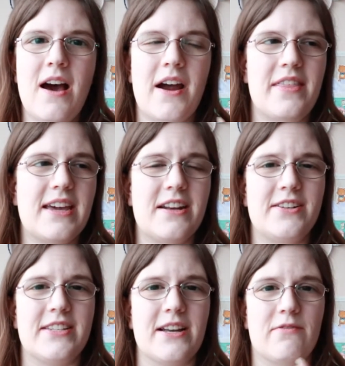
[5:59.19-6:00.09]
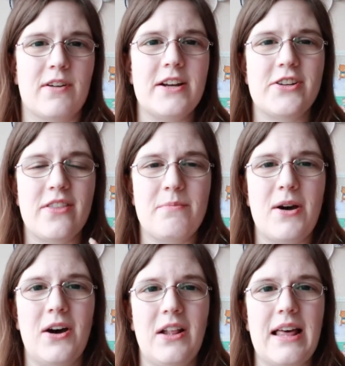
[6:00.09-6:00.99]
Are they gonna just like rush them
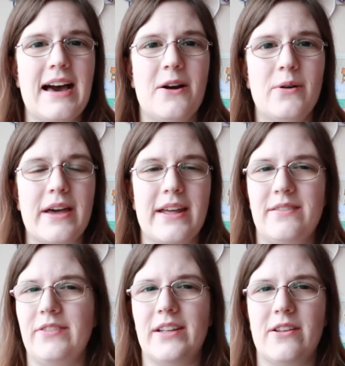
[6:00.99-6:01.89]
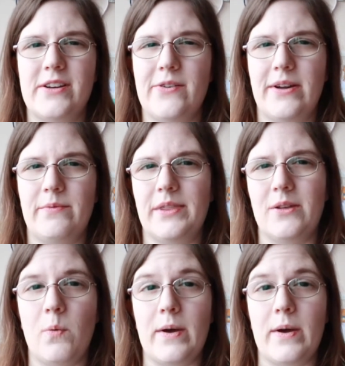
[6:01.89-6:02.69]
all out kind of like they're doing with the